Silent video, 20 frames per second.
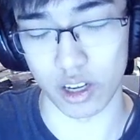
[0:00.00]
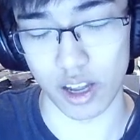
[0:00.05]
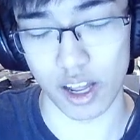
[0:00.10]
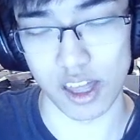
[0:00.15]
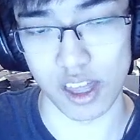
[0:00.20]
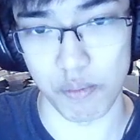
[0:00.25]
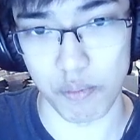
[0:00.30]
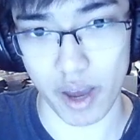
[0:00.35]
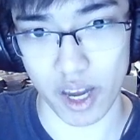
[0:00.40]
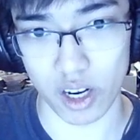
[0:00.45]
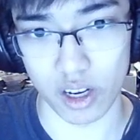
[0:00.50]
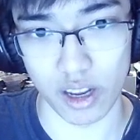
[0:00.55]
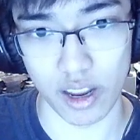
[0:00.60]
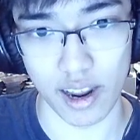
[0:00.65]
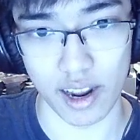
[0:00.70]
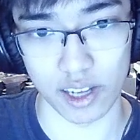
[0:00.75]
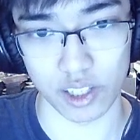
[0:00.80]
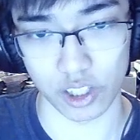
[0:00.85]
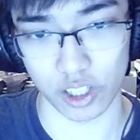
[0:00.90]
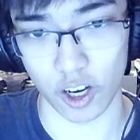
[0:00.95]
And the meta
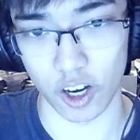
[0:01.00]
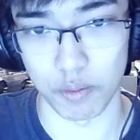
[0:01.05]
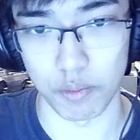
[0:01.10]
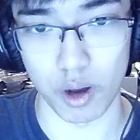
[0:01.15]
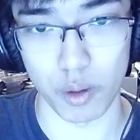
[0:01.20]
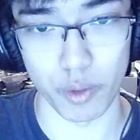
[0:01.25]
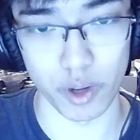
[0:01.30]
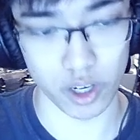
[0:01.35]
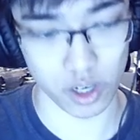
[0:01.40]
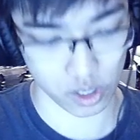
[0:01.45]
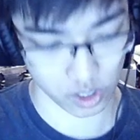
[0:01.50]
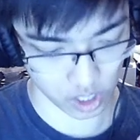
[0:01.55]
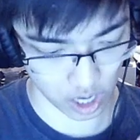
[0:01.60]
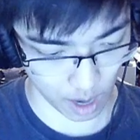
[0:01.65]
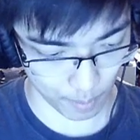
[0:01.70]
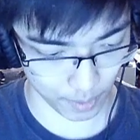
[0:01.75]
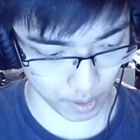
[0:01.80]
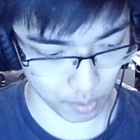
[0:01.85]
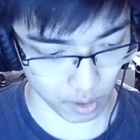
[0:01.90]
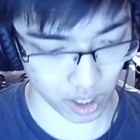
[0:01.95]
at the current moment is
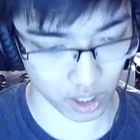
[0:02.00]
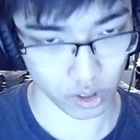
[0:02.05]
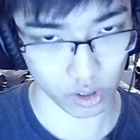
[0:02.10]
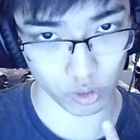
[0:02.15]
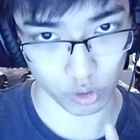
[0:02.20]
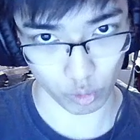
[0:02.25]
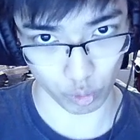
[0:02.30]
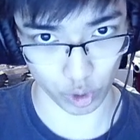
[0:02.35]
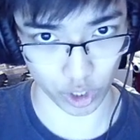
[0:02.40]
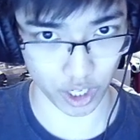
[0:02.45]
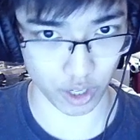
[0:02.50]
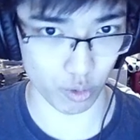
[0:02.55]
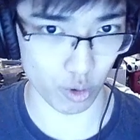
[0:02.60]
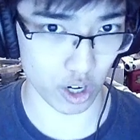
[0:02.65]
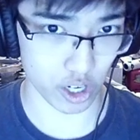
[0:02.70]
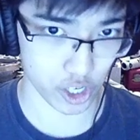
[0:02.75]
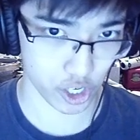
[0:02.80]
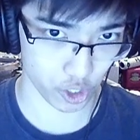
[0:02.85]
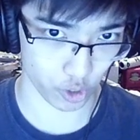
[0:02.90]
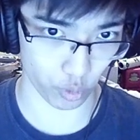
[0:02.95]
Omnimon, Rookie
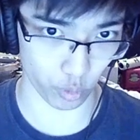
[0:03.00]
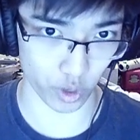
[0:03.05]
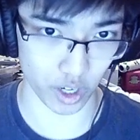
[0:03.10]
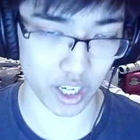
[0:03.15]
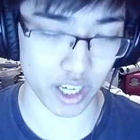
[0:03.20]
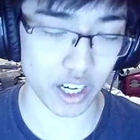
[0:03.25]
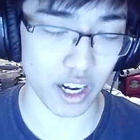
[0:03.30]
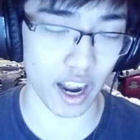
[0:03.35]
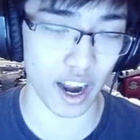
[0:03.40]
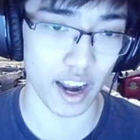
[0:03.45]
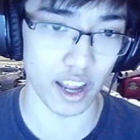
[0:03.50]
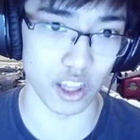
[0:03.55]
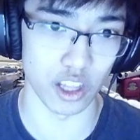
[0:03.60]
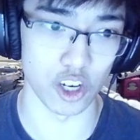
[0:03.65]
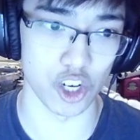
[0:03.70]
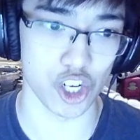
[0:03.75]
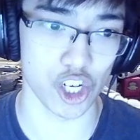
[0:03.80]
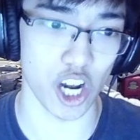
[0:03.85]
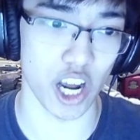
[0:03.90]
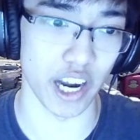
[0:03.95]
Rush Green, and then
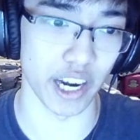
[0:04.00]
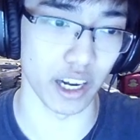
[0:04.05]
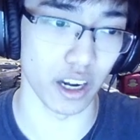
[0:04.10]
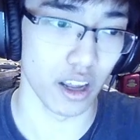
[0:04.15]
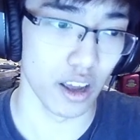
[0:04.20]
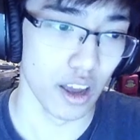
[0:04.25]
Shine.